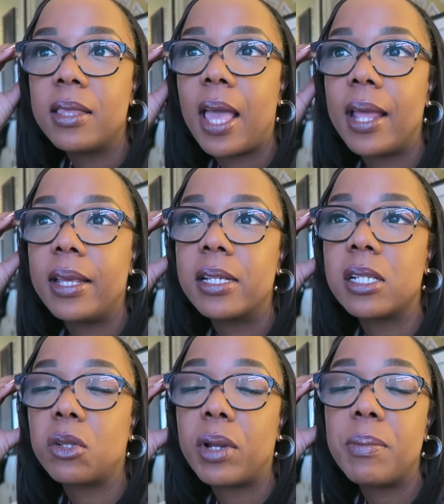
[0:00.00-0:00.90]
That is
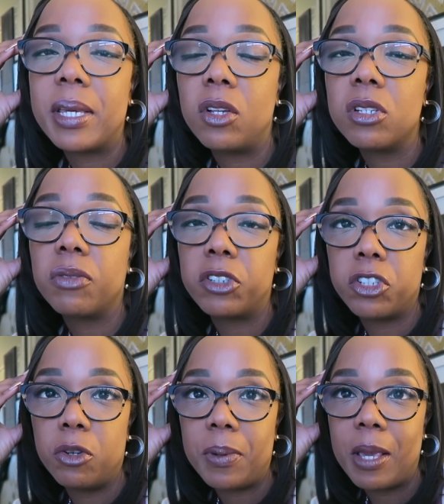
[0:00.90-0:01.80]
three meals for
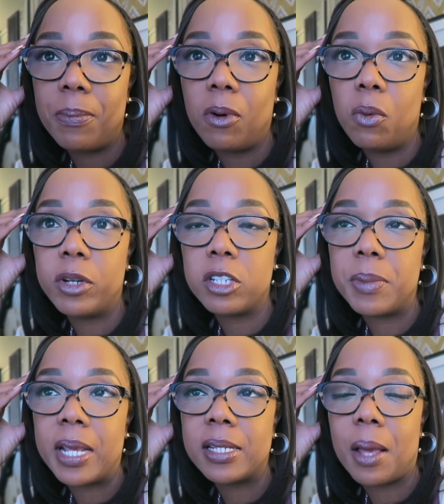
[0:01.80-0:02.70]
two people, which
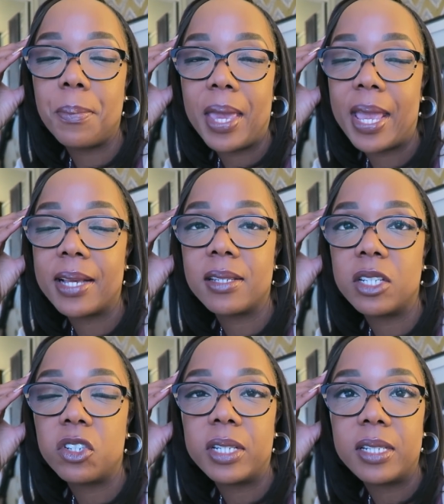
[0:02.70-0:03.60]
means I'm paying
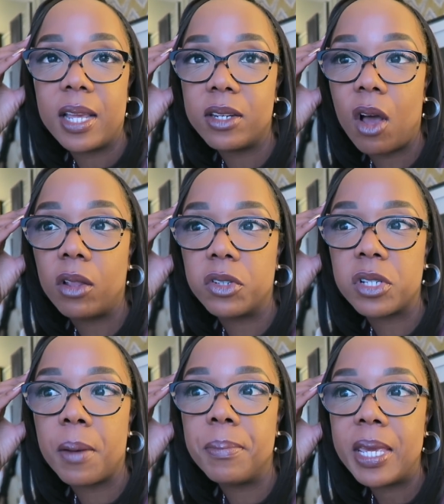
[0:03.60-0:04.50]
essentially
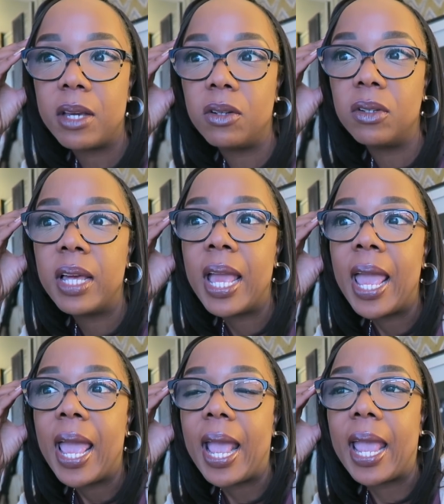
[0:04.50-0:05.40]
$10 a meal,
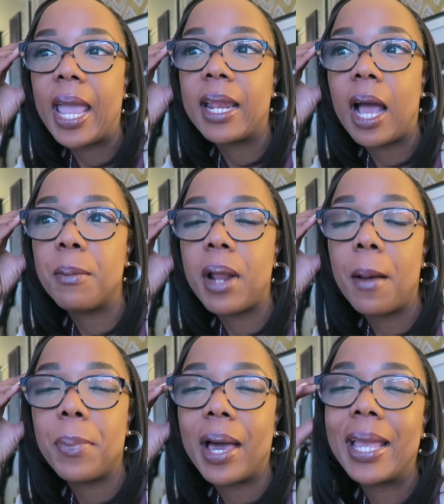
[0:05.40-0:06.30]
and I'm
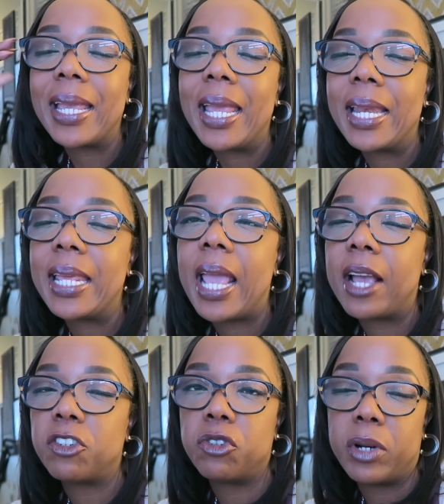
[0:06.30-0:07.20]
not buying any
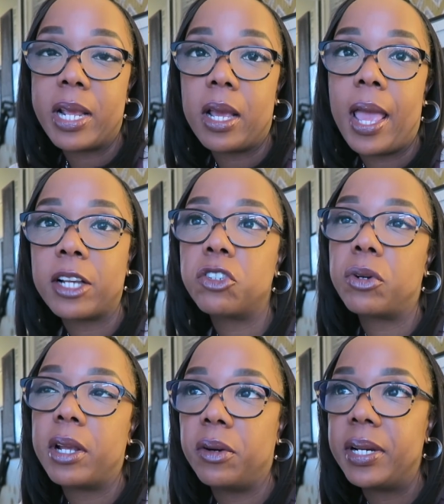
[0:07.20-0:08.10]

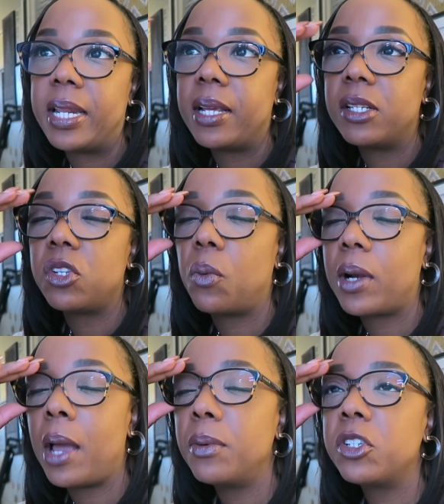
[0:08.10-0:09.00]
extra ingredients. So
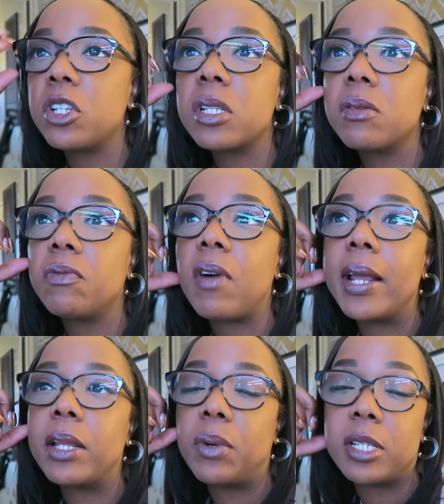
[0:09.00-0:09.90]
when I was just
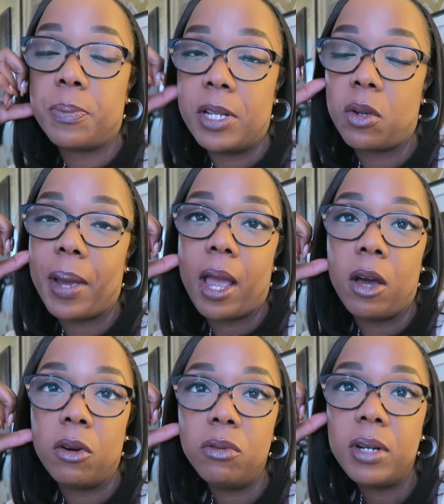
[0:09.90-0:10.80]
finding recipes on
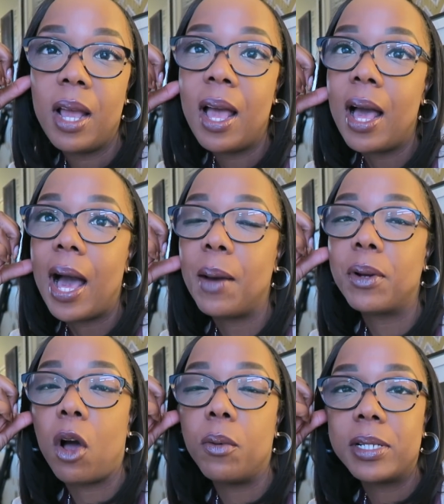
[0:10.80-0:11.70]
my own, I
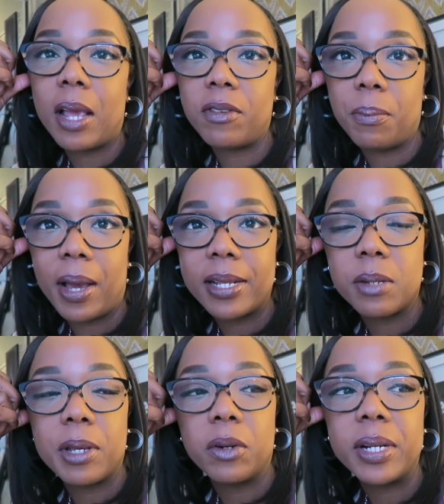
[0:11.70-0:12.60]
would always have to buy
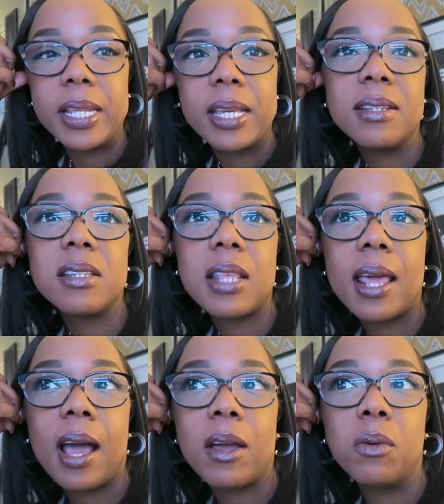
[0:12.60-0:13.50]
some ingredients
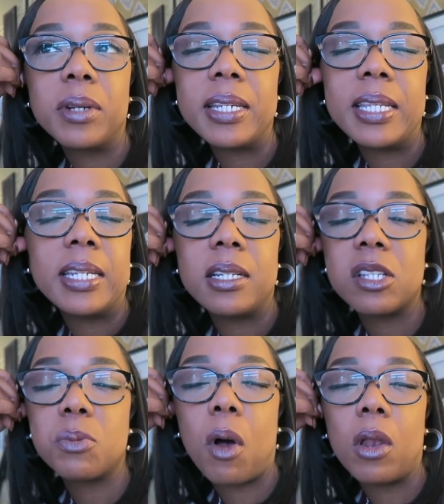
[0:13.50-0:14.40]
that I only needed a
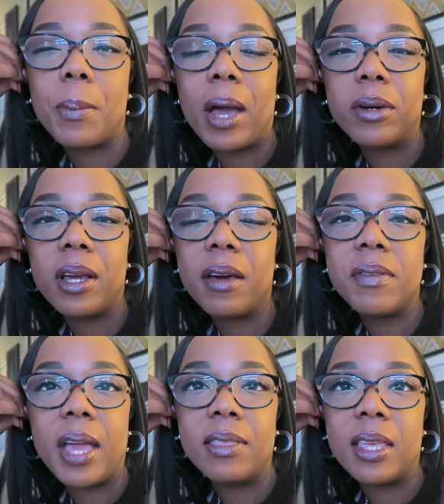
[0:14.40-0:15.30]
small amount
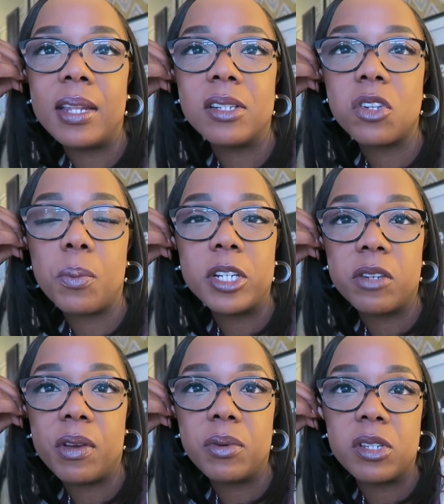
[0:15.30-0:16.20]
of, and then so much
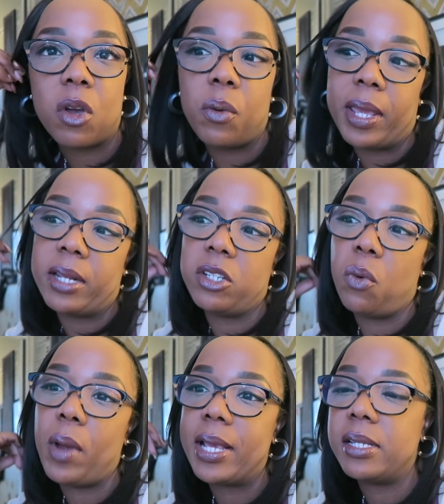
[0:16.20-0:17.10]
of it was going to
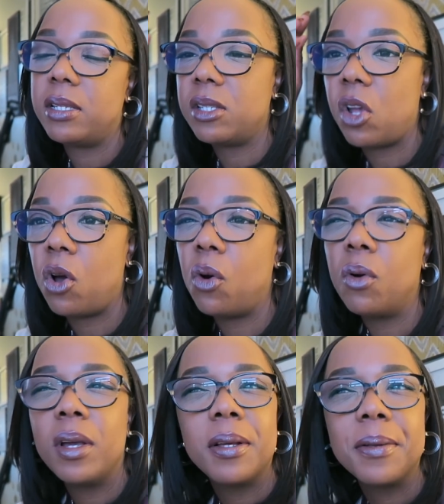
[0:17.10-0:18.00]
waste. So